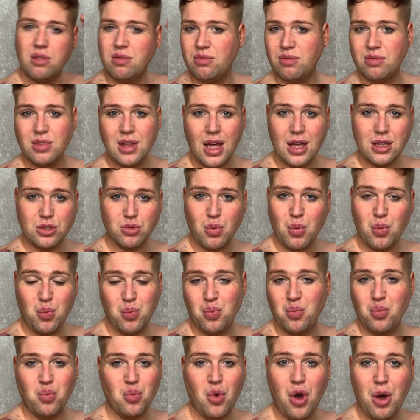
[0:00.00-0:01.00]
that's
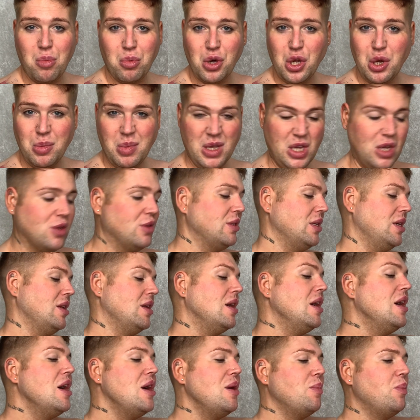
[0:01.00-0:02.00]
what I'm going to be using.
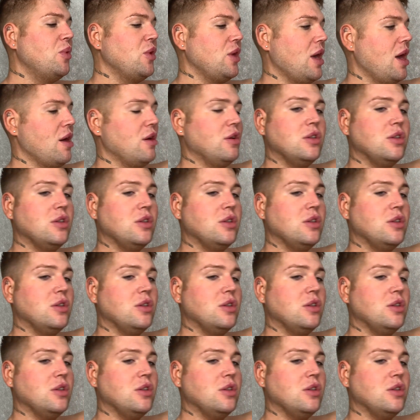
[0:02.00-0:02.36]
But yeah,